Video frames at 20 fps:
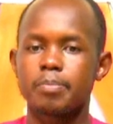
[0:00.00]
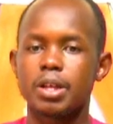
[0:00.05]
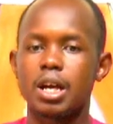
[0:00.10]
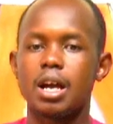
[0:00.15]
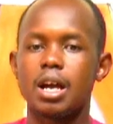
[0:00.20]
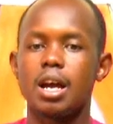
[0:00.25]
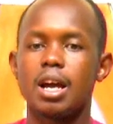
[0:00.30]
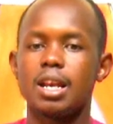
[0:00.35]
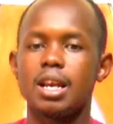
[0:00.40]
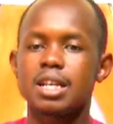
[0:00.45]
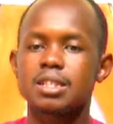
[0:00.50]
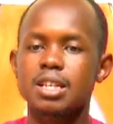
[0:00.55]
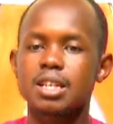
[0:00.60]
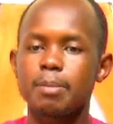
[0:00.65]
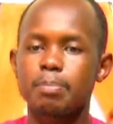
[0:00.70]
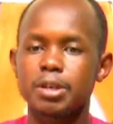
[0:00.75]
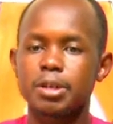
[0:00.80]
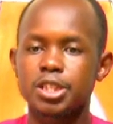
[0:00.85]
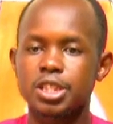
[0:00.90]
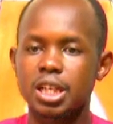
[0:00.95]
Let's
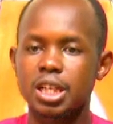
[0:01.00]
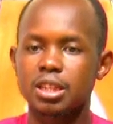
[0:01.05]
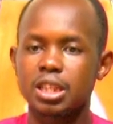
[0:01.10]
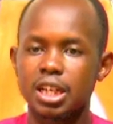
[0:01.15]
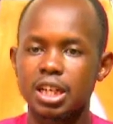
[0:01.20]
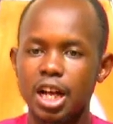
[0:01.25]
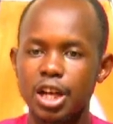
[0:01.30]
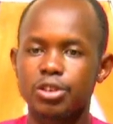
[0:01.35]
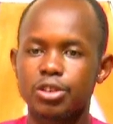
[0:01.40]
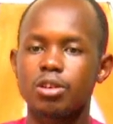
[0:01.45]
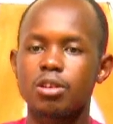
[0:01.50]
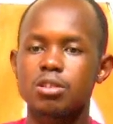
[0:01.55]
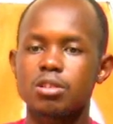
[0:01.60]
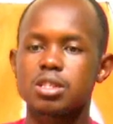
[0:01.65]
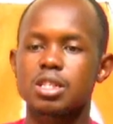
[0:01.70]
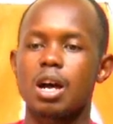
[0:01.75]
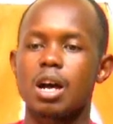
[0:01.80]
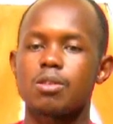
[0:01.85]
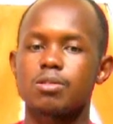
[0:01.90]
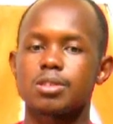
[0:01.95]
appreciate the natural
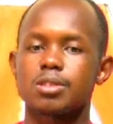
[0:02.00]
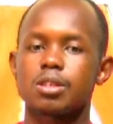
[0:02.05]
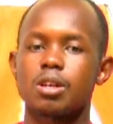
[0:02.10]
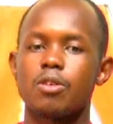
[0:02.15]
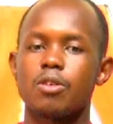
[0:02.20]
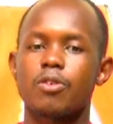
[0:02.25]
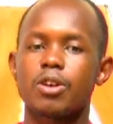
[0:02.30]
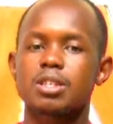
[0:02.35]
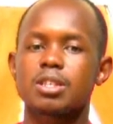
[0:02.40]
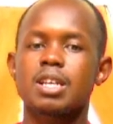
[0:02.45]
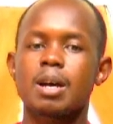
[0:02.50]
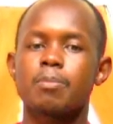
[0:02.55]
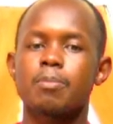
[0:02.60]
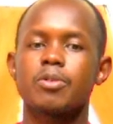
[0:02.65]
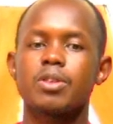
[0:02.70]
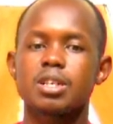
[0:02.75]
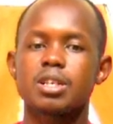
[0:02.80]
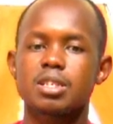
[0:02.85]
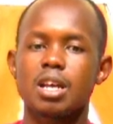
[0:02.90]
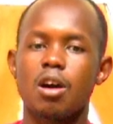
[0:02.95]
sounds. For example, the
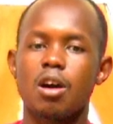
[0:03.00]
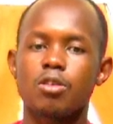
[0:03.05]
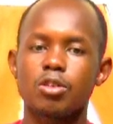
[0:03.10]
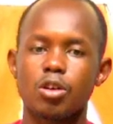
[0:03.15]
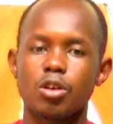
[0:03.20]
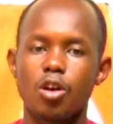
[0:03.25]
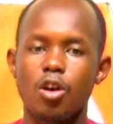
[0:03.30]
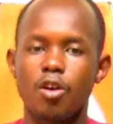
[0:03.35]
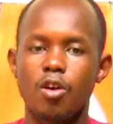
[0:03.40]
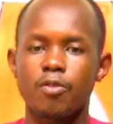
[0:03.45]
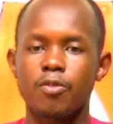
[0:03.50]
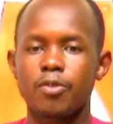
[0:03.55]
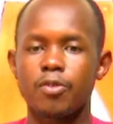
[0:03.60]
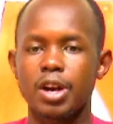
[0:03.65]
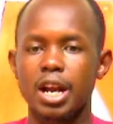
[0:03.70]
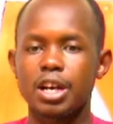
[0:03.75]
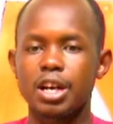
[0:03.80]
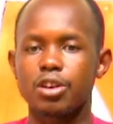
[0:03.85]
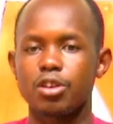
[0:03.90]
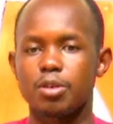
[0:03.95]
sound of
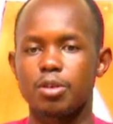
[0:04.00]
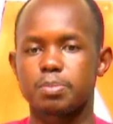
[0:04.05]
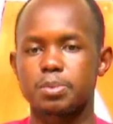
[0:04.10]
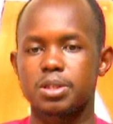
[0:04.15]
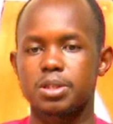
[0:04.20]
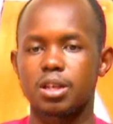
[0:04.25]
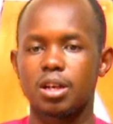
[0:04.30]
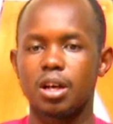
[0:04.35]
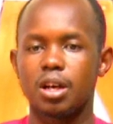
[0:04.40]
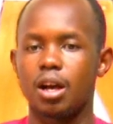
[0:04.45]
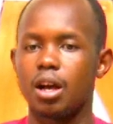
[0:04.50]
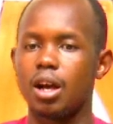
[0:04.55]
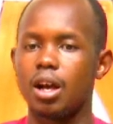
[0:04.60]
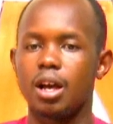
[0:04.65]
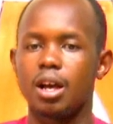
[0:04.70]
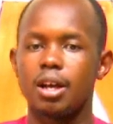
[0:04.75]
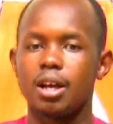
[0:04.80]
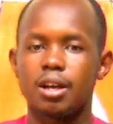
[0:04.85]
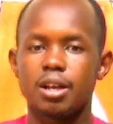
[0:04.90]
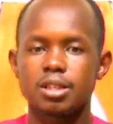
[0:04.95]
raindrops.
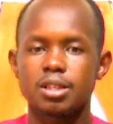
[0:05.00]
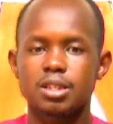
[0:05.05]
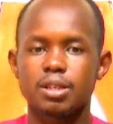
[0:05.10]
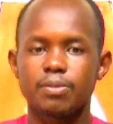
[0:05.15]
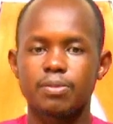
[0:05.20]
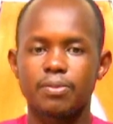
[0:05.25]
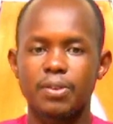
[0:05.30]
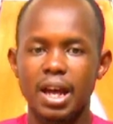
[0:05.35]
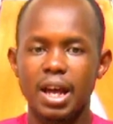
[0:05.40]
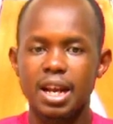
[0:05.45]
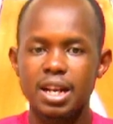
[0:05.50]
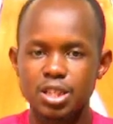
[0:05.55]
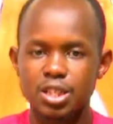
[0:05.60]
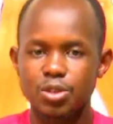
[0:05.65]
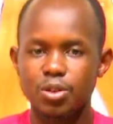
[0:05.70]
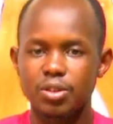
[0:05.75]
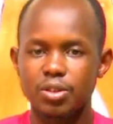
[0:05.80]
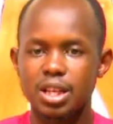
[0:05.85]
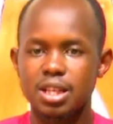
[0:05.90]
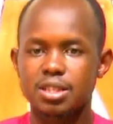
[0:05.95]
It's a very soothing
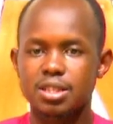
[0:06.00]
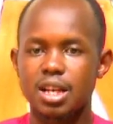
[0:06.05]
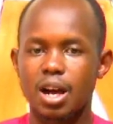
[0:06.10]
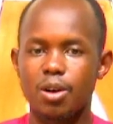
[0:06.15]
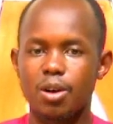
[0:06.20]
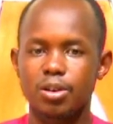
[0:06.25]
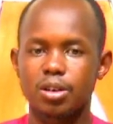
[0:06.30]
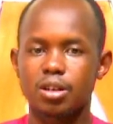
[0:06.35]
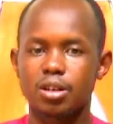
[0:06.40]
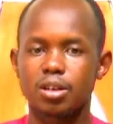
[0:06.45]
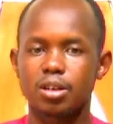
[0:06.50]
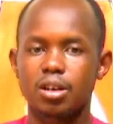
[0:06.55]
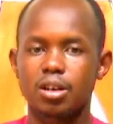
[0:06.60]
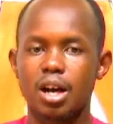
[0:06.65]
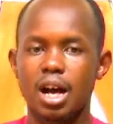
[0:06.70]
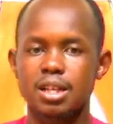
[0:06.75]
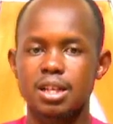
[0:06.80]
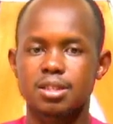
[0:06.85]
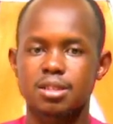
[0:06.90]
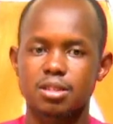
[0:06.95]
sound,
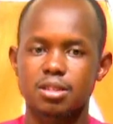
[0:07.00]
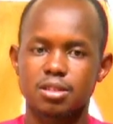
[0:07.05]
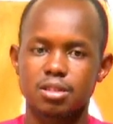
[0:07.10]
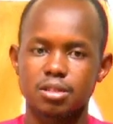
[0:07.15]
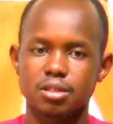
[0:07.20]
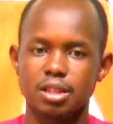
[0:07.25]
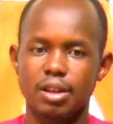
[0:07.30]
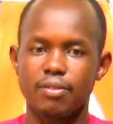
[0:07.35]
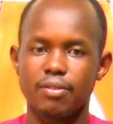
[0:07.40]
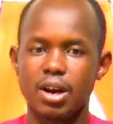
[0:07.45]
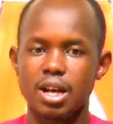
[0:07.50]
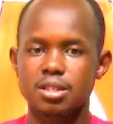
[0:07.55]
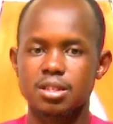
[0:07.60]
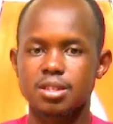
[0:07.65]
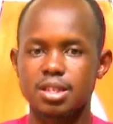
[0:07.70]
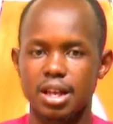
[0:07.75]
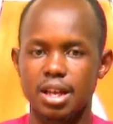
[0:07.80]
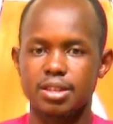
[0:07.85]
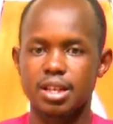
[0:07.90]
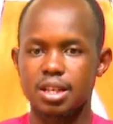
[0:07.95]
as the verse
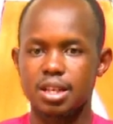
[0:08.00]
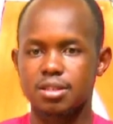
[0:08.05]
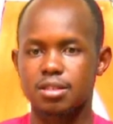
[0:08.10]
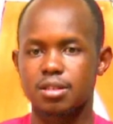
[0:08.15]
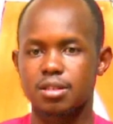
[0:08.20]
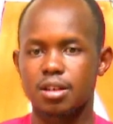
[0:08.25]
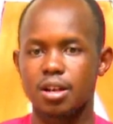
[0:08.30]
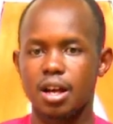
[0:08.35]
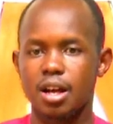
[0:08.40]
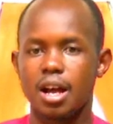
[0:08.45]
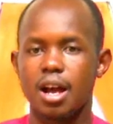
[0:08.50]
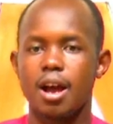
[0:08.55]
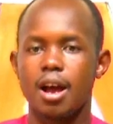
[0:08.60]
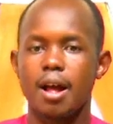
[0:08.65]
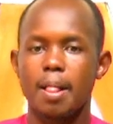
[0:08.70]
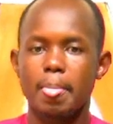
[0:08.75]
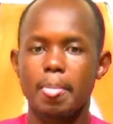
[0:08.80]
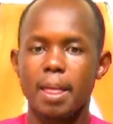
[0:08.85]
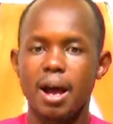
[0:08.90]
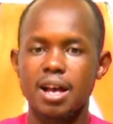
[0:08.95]
suggests.
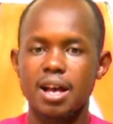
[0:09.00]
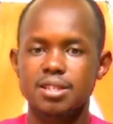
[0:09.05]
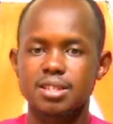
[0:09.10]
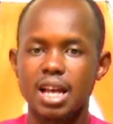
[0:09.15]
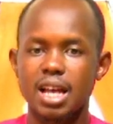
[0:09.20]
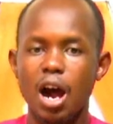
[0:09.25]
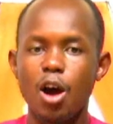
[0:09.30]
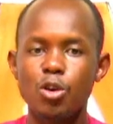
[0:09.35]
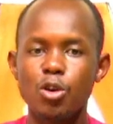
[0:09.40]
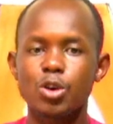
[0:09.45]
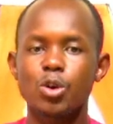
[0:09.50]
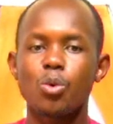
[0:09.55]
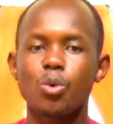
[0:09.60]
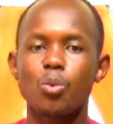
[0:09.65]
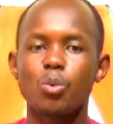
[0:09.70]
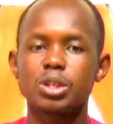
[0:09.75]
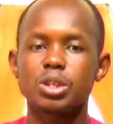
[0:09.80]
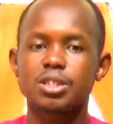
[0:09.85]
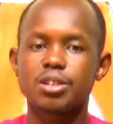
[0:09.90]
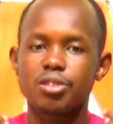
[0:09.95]
A sound which
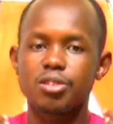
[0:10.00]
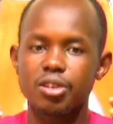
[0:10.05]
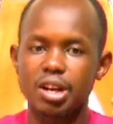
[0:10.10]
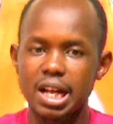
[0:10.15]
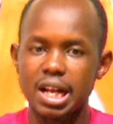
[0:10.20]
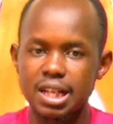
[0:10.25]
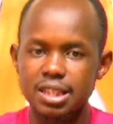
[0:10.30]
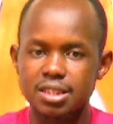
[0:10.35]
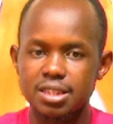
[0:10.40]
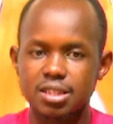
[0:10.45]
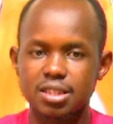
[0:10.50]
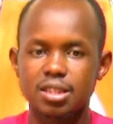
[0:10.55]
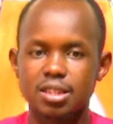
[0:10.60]
creates